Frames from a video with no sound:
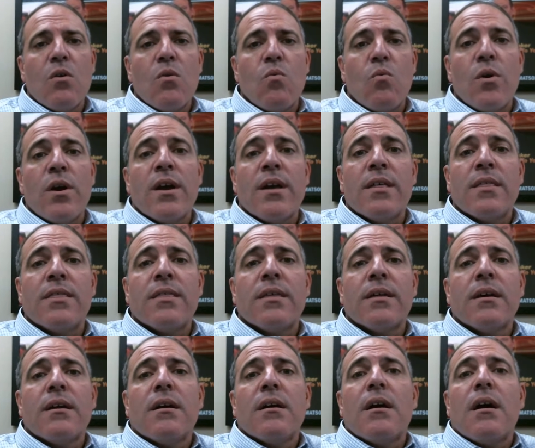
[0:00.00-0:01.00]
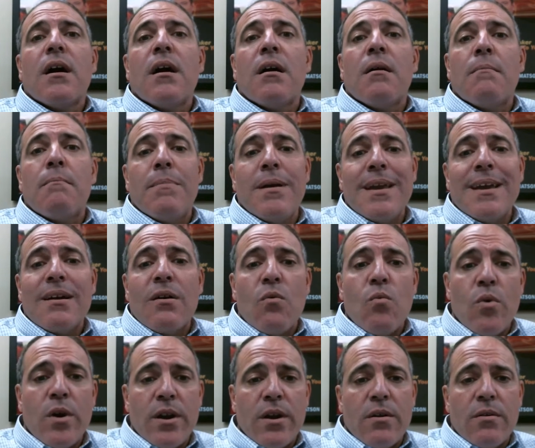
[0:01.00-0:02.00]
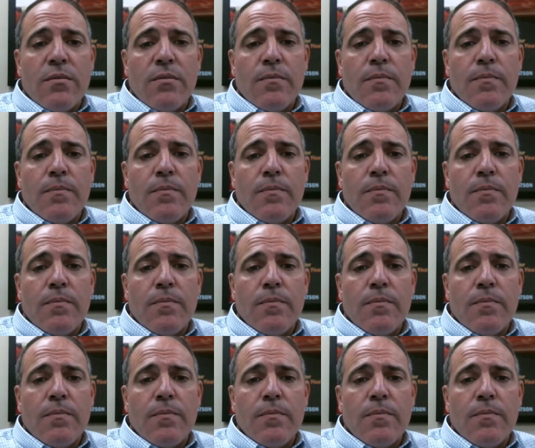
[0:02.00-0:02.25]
with uh, being a widow.